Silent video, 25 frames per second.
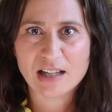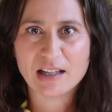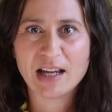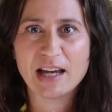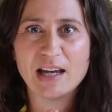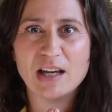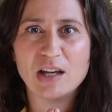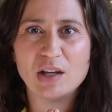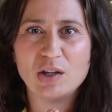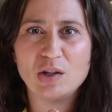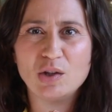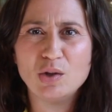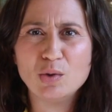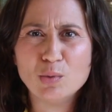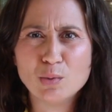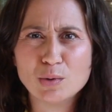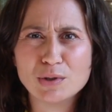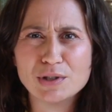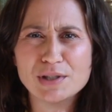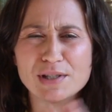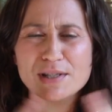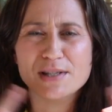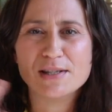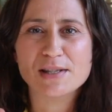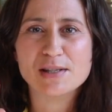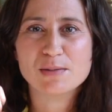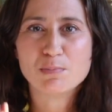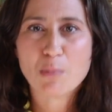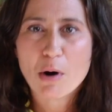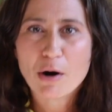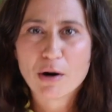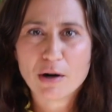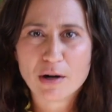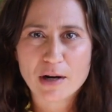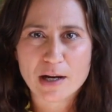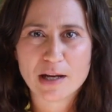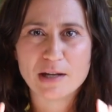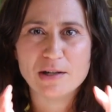Like, you were
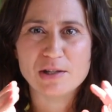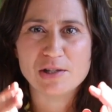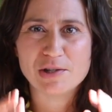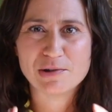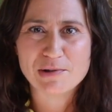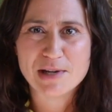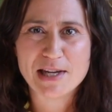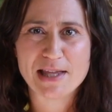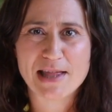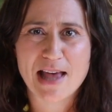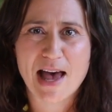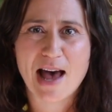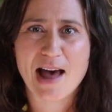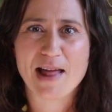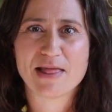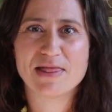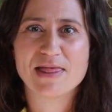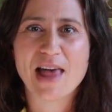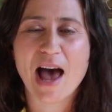smart in doing that.